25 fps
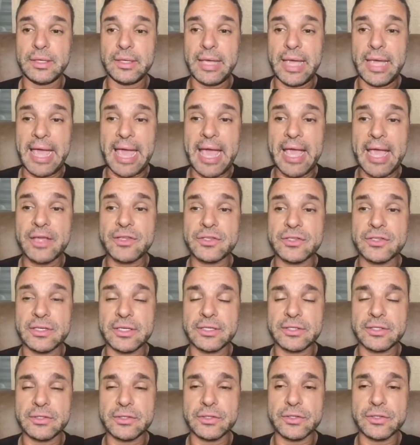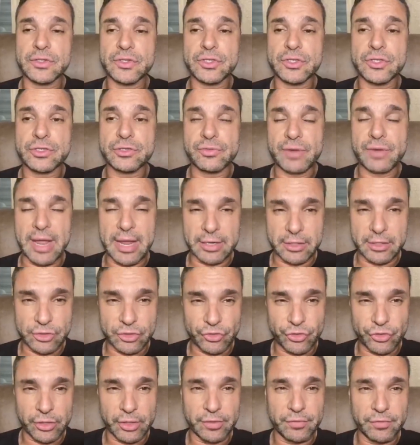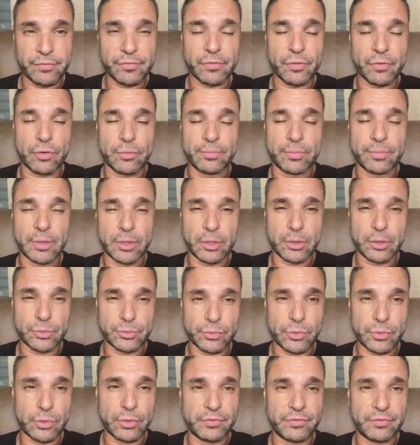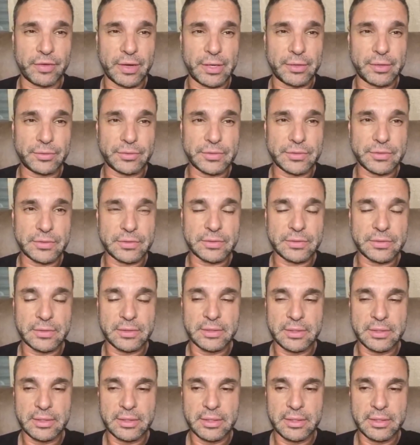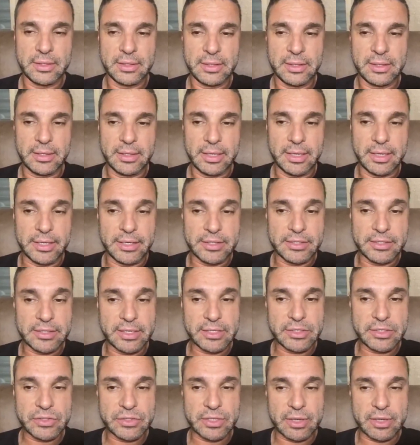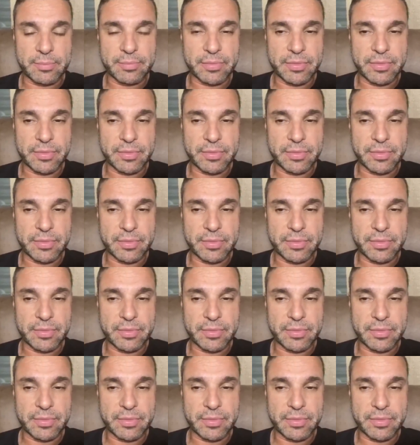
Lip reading: exit strategy from the coronavirus. And he said something